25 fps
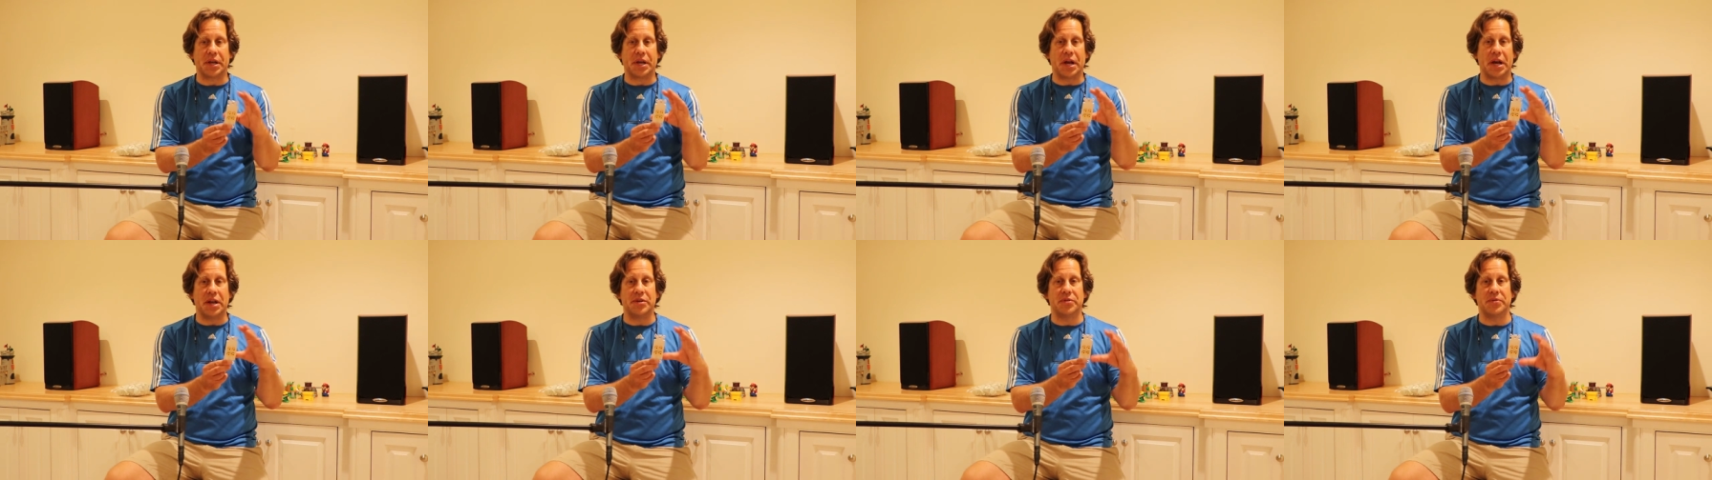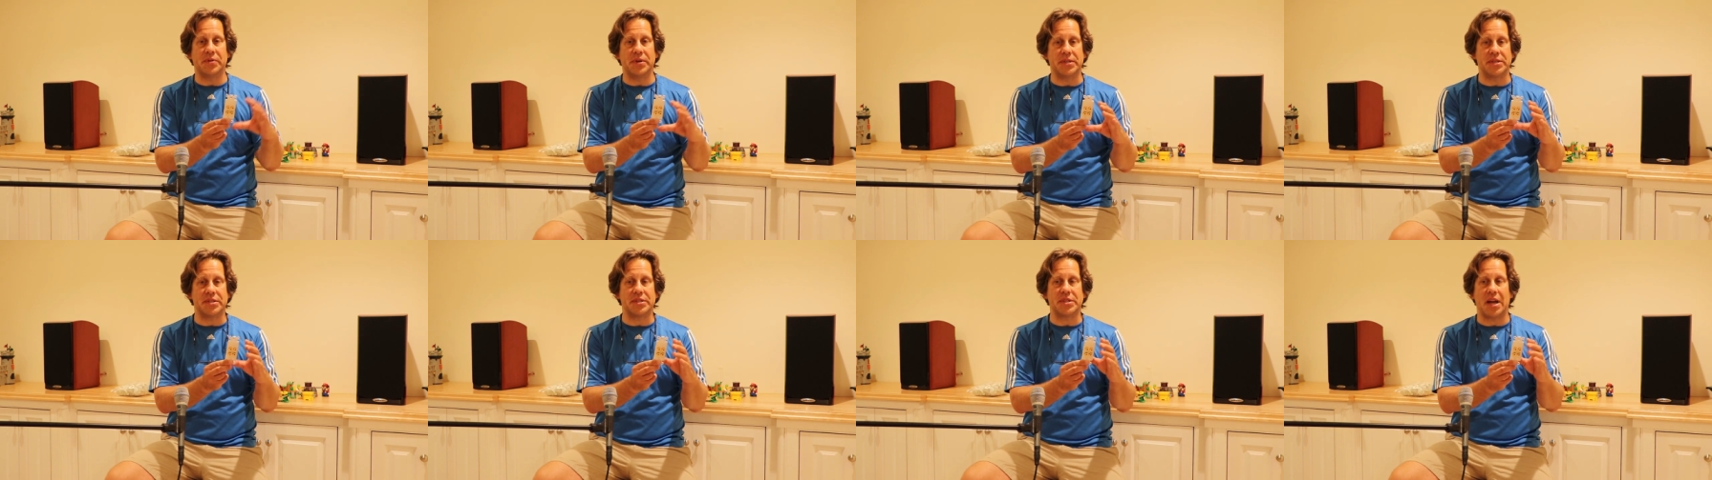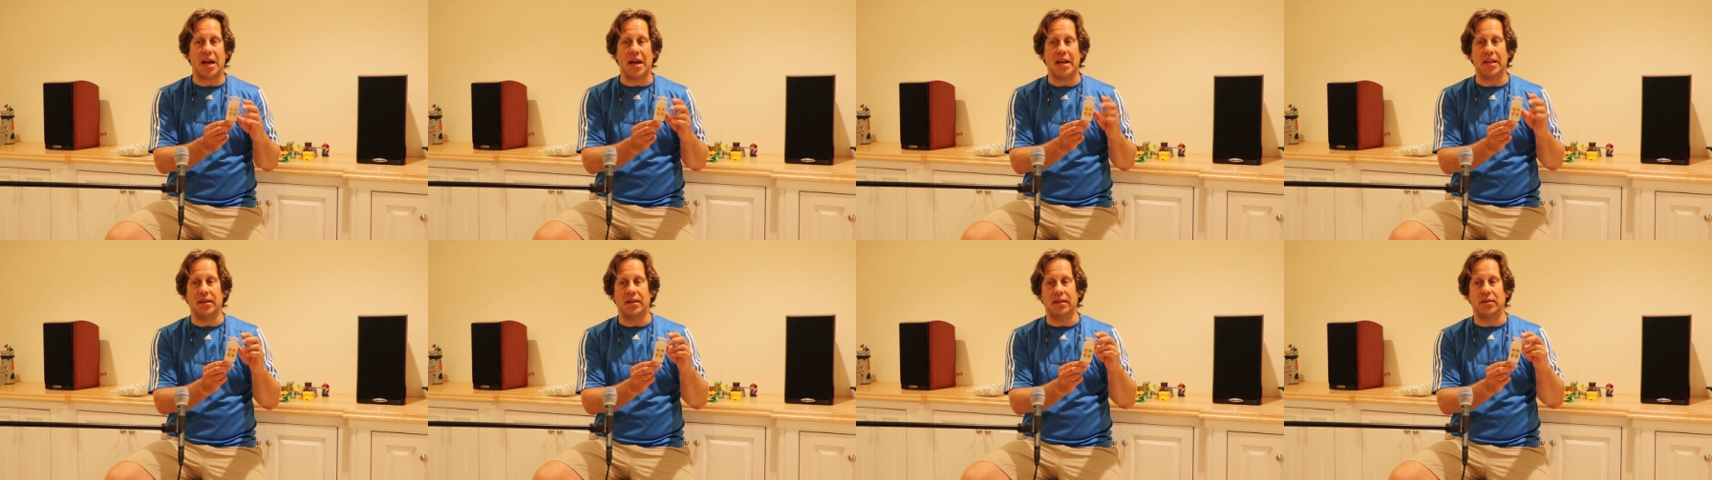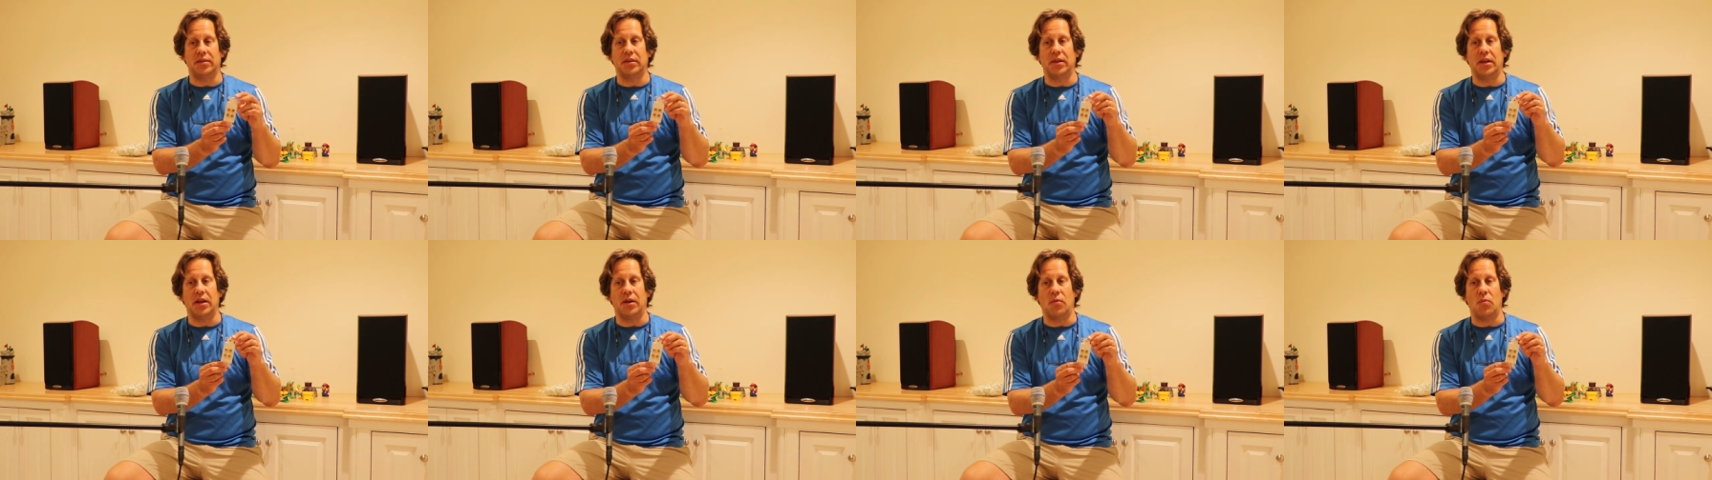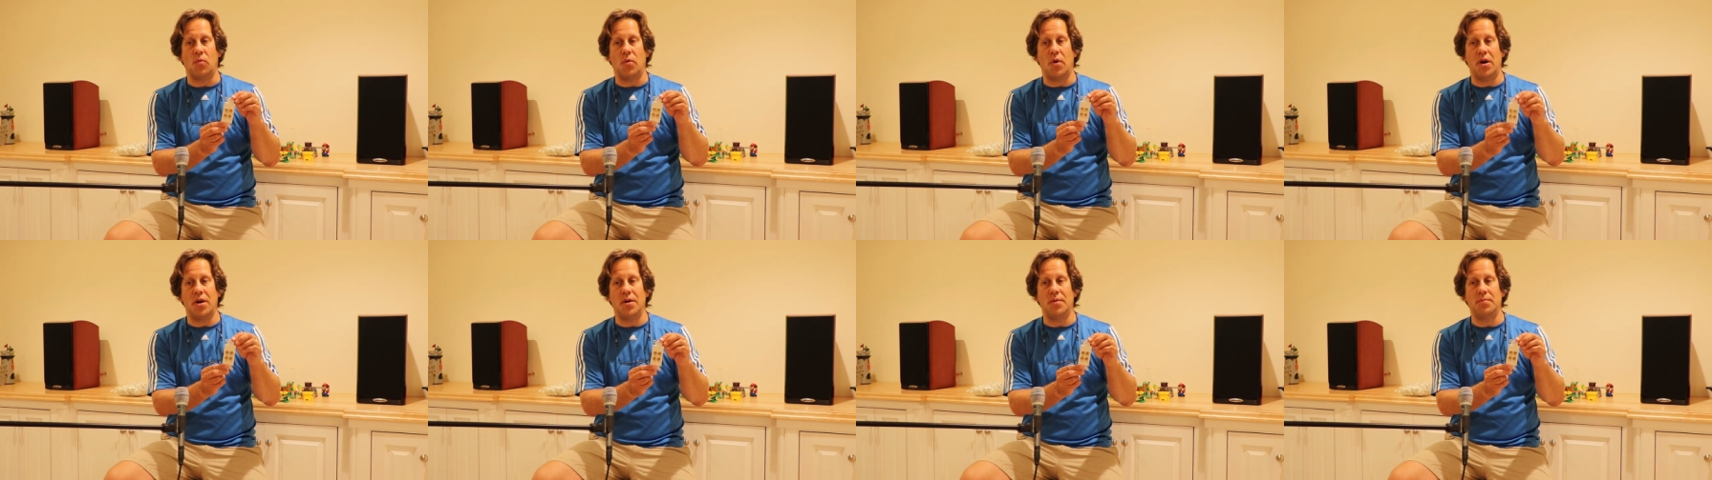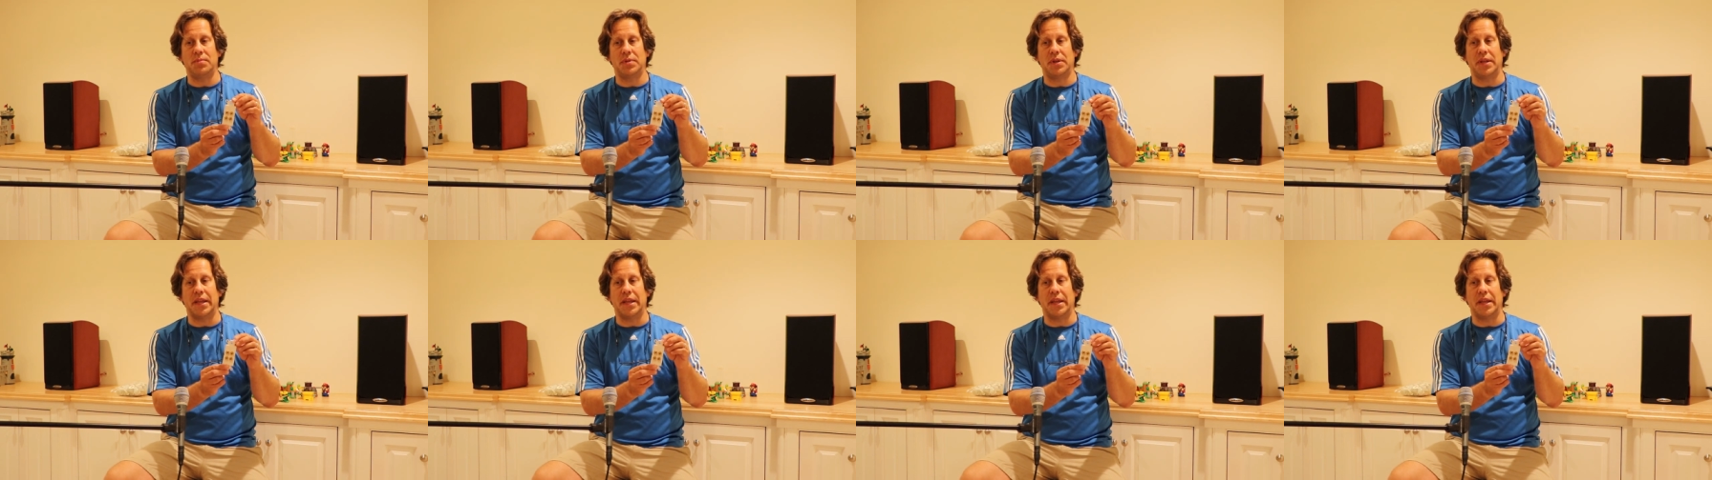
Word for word: country style uh, wall